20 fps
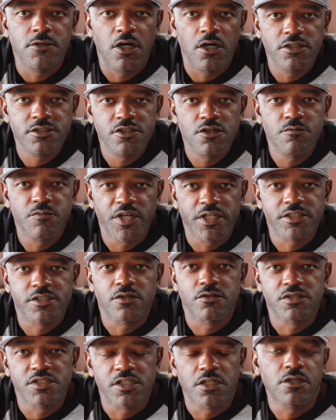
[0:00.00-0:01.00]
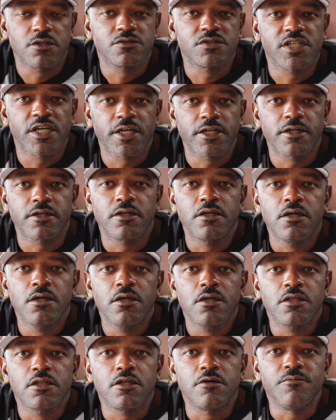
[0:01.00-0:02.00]
Also based on Zillow's data,
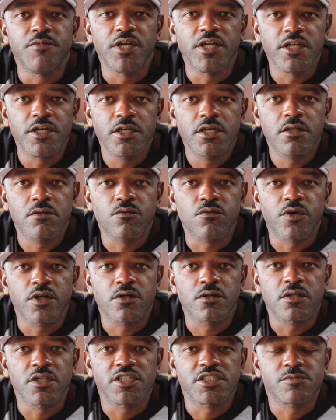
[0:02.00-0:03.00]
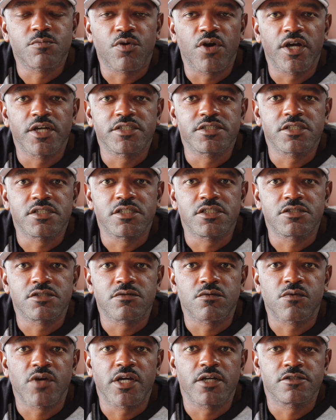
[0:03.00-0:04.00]
the median rental list price
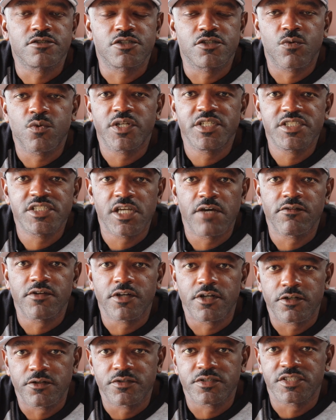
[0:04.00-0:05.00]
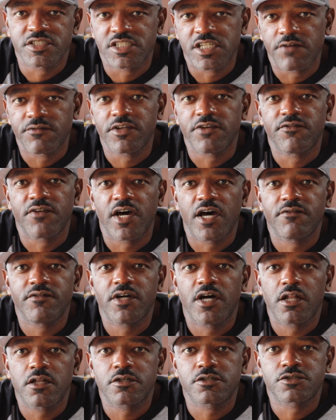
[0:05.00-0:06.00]
is around
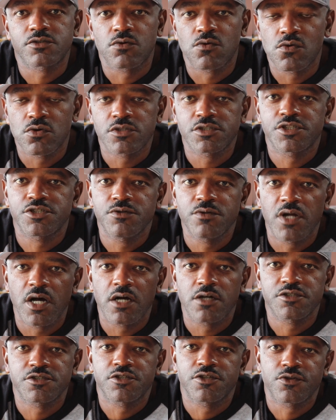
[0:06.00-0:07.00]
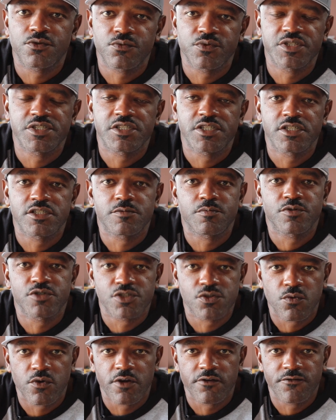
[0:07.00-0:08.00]
$2,775 or $2.03 per
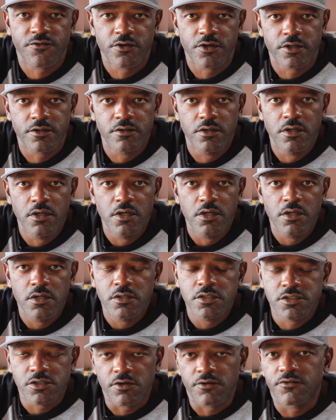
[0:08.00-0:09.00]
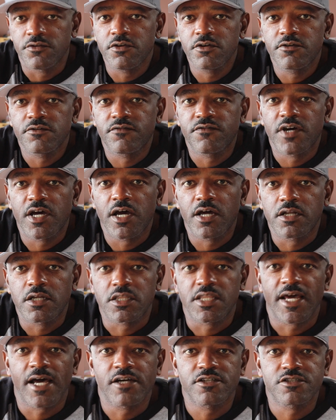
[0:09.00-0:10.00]
square foot. So if you can find
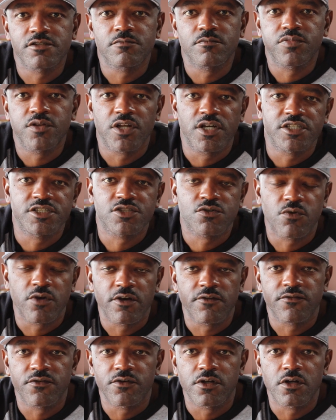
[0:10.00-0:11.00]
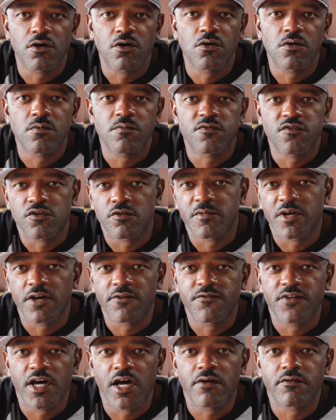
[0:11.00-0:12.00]
a 1,000+ square foot home for
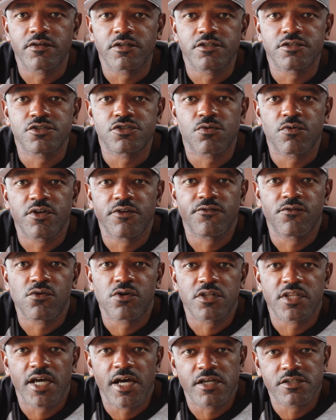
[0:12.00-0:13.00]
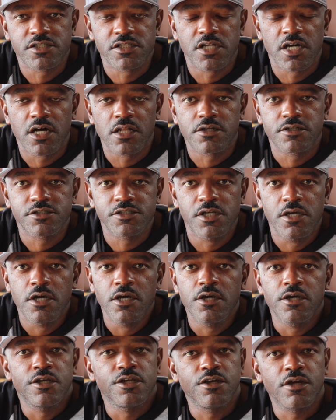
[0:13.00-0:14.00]
about $524,000,
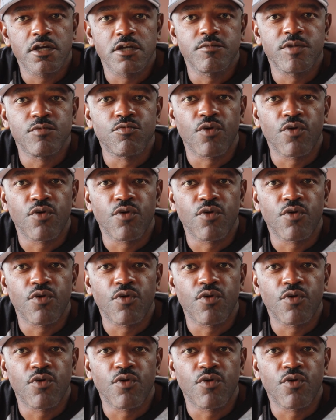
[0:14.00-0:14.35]
you're going to